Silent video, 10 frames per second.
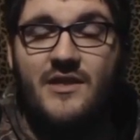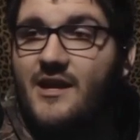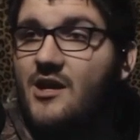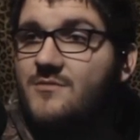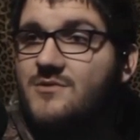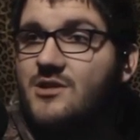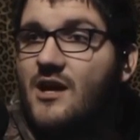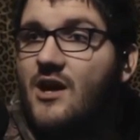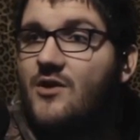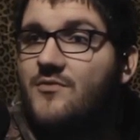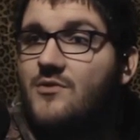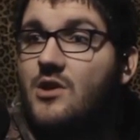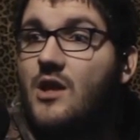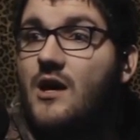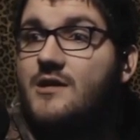that helps you out for
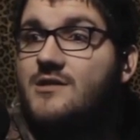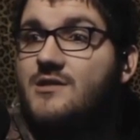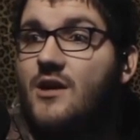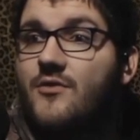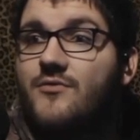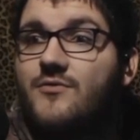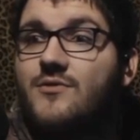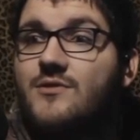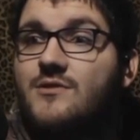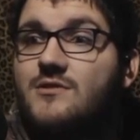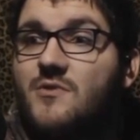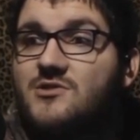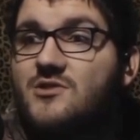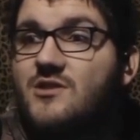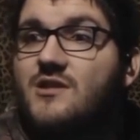a lot of stuff,
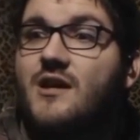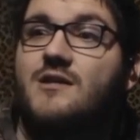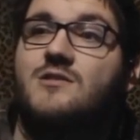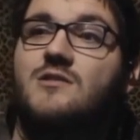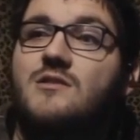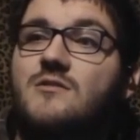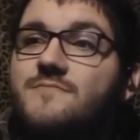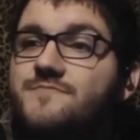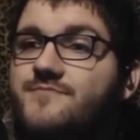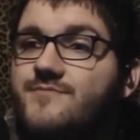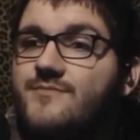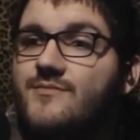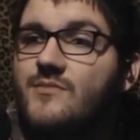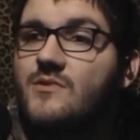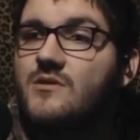especially the nests.
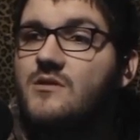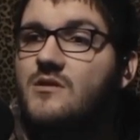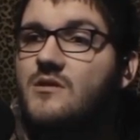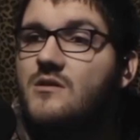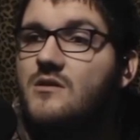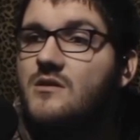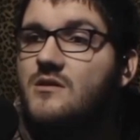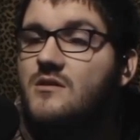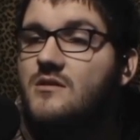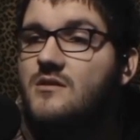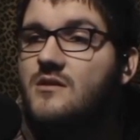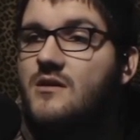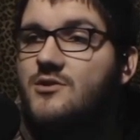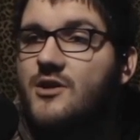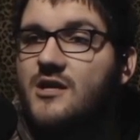
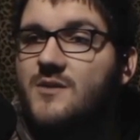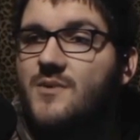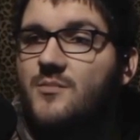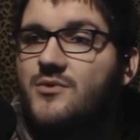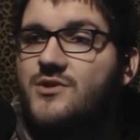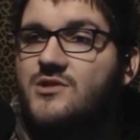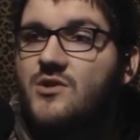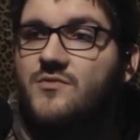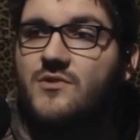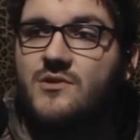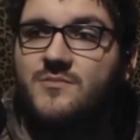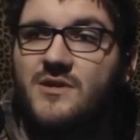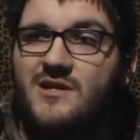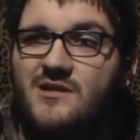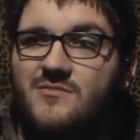I try to keep up with the Soph Road a
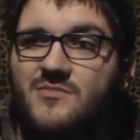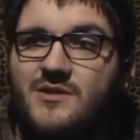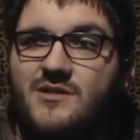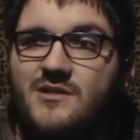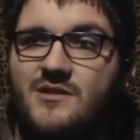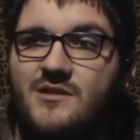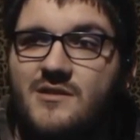bit, but